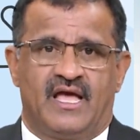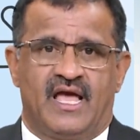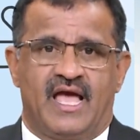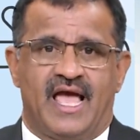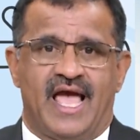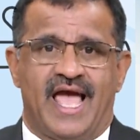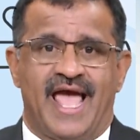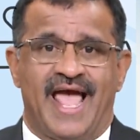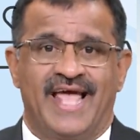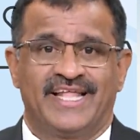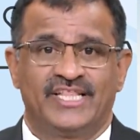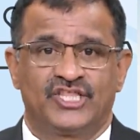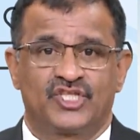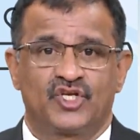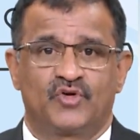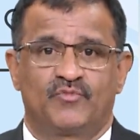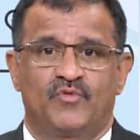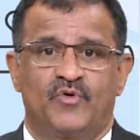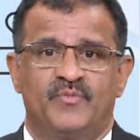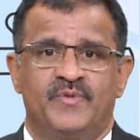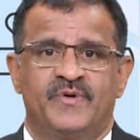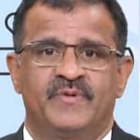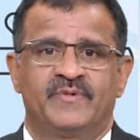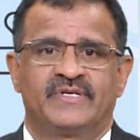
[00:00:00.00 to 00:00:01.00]

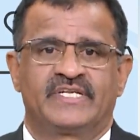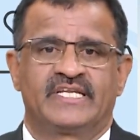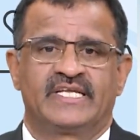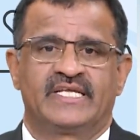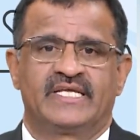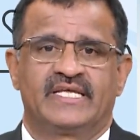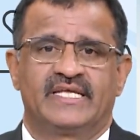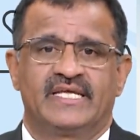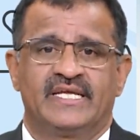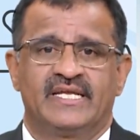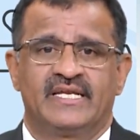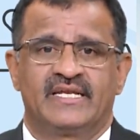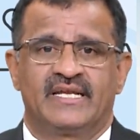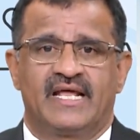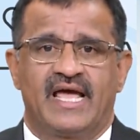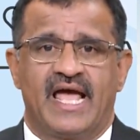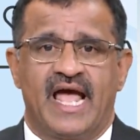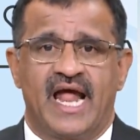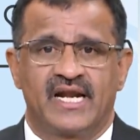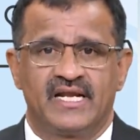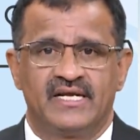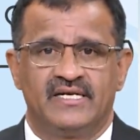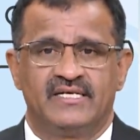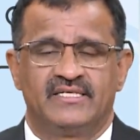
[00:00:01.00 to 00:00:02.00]
anthropometry in
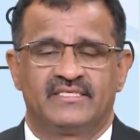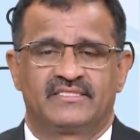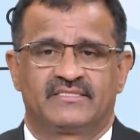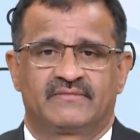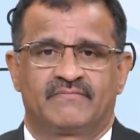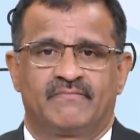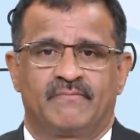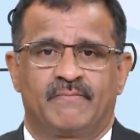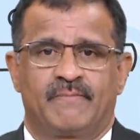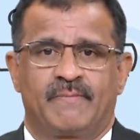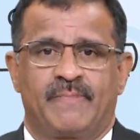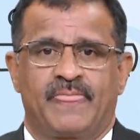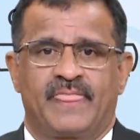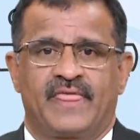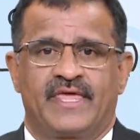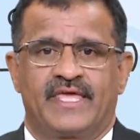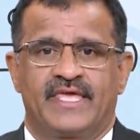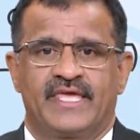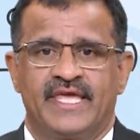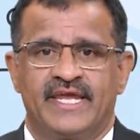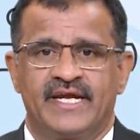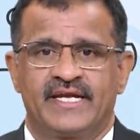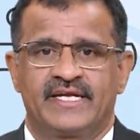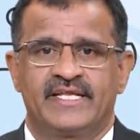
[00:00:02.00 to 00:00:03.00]
adults
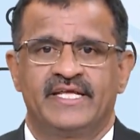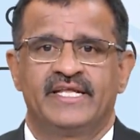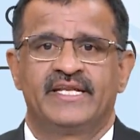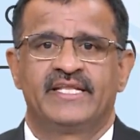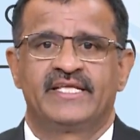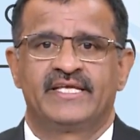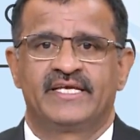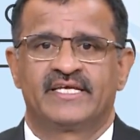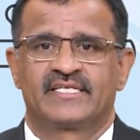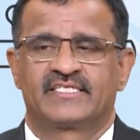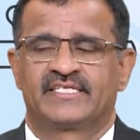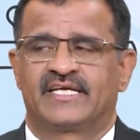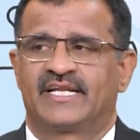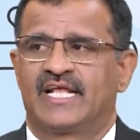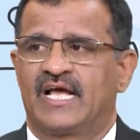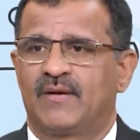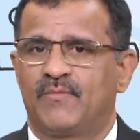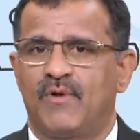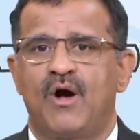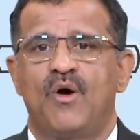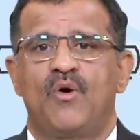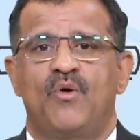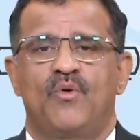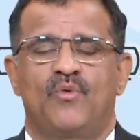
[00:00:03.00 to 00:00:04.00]
18 years and
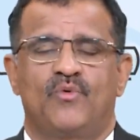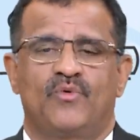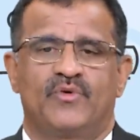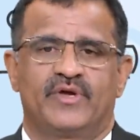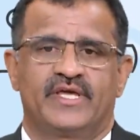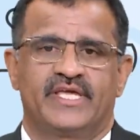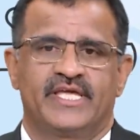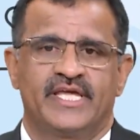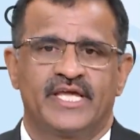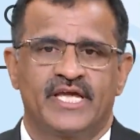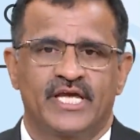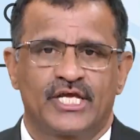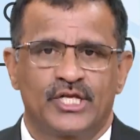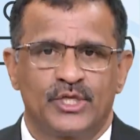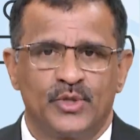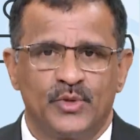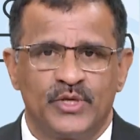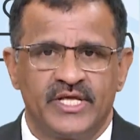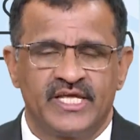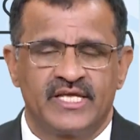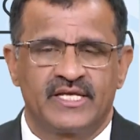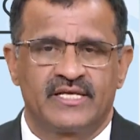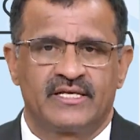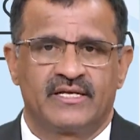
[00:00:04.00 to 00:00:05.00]
above,
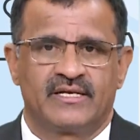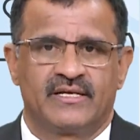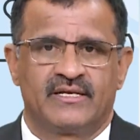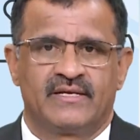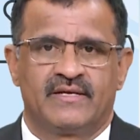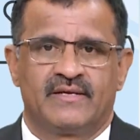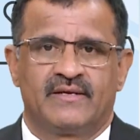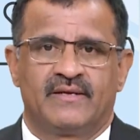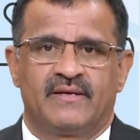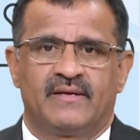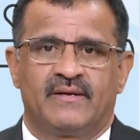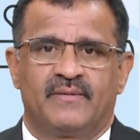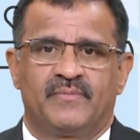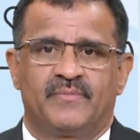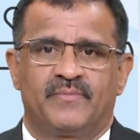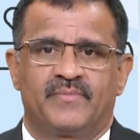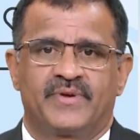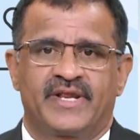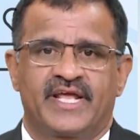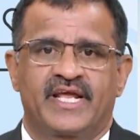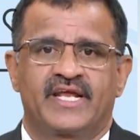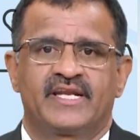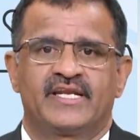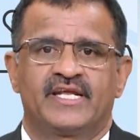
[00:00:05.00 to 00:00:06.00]
including
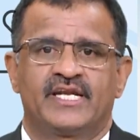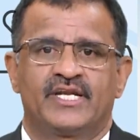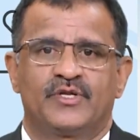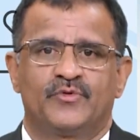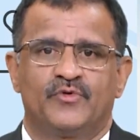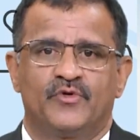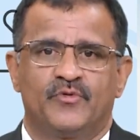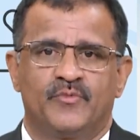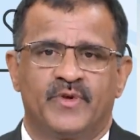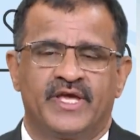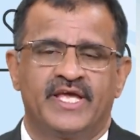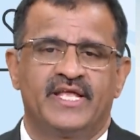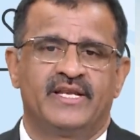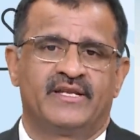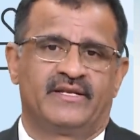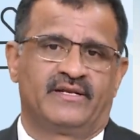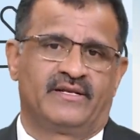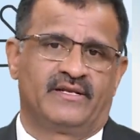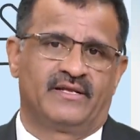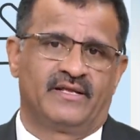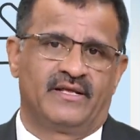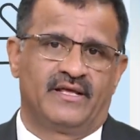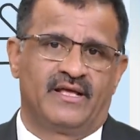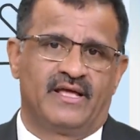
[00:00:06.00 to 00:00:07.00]
pregnant women
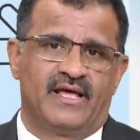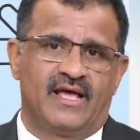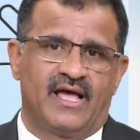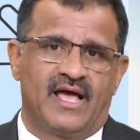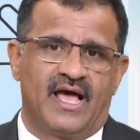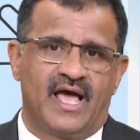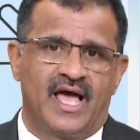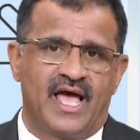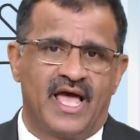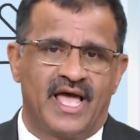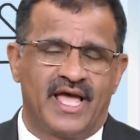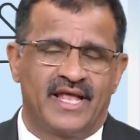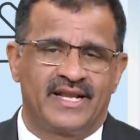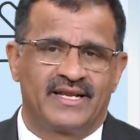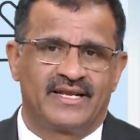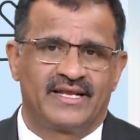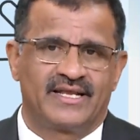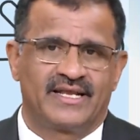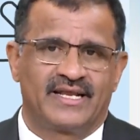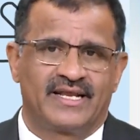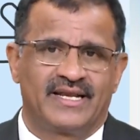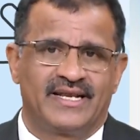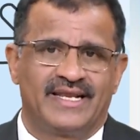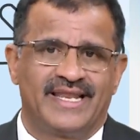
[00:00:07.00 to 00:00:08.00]
and
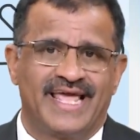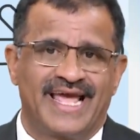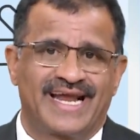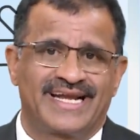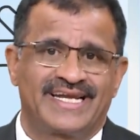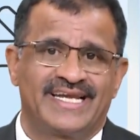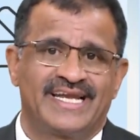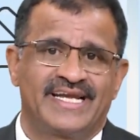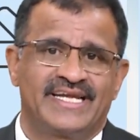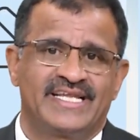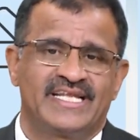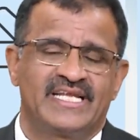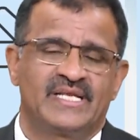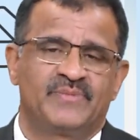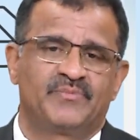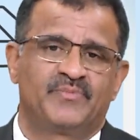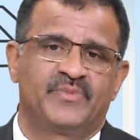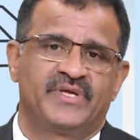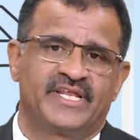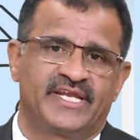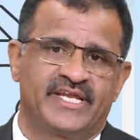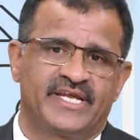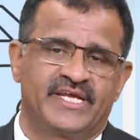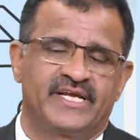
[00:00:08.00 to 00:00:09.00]
lactating
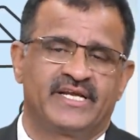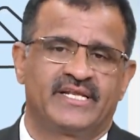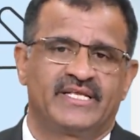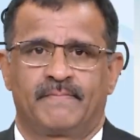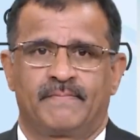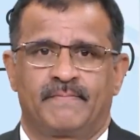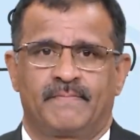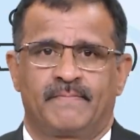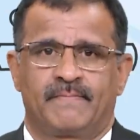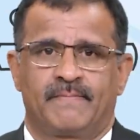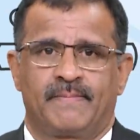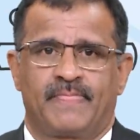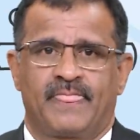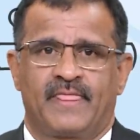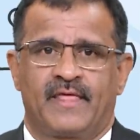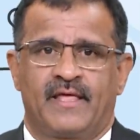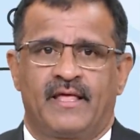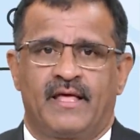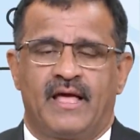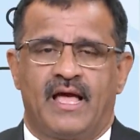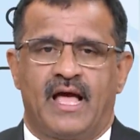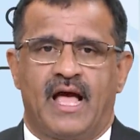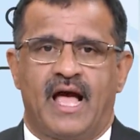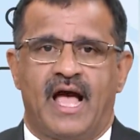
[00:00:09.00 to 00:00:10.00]
period.
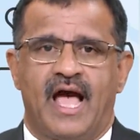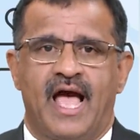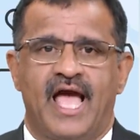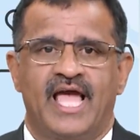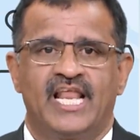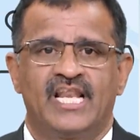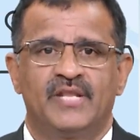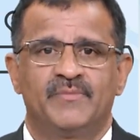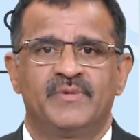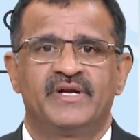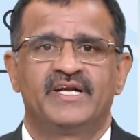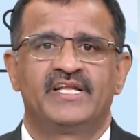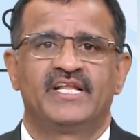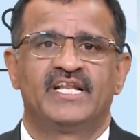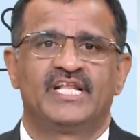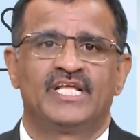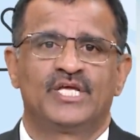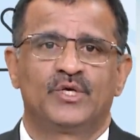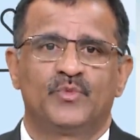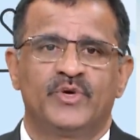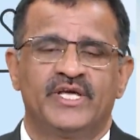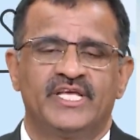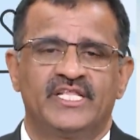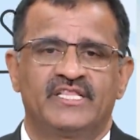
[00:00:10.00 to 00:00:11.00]
I will be
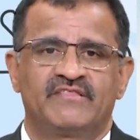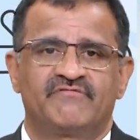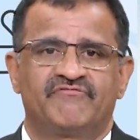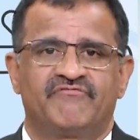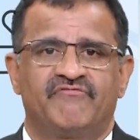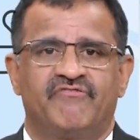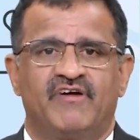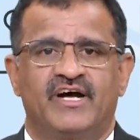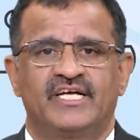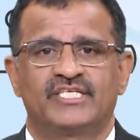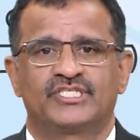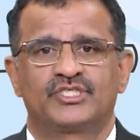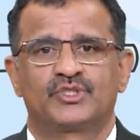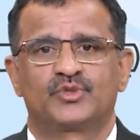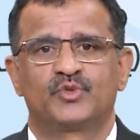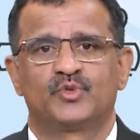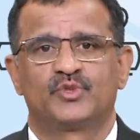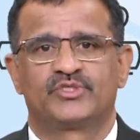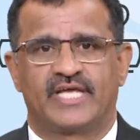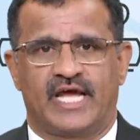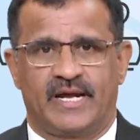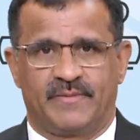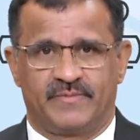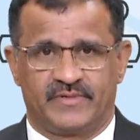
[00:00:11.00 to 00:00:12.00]
dealing with first 2
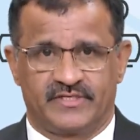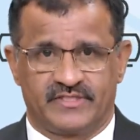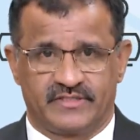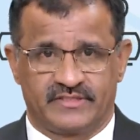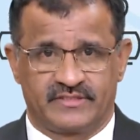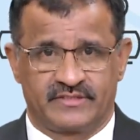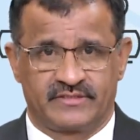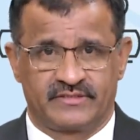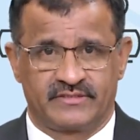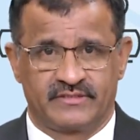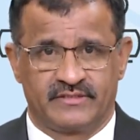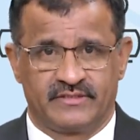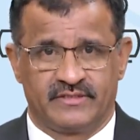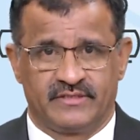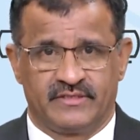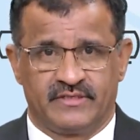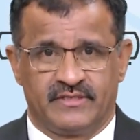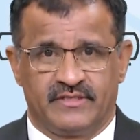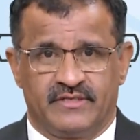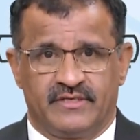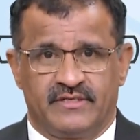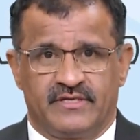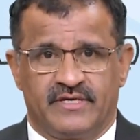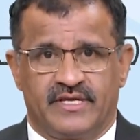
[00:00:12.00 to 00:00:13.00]
chapters,
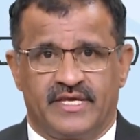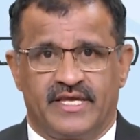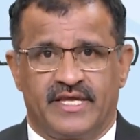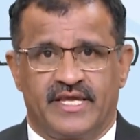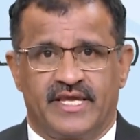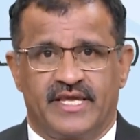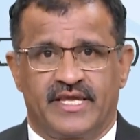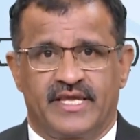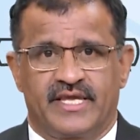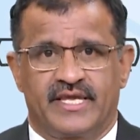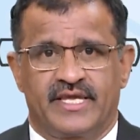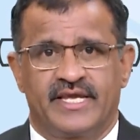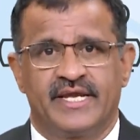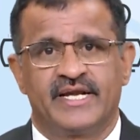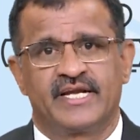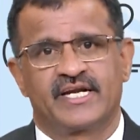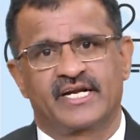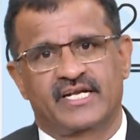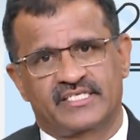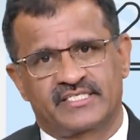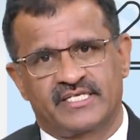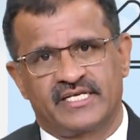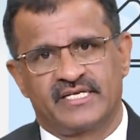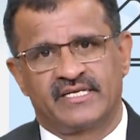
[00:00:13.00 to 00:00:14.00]

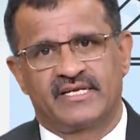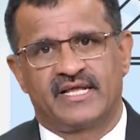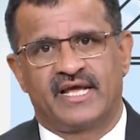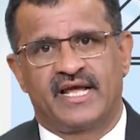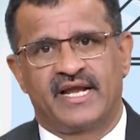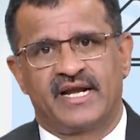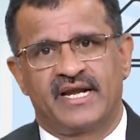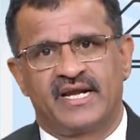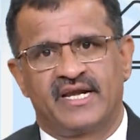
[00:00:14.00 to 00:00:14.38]
introduction and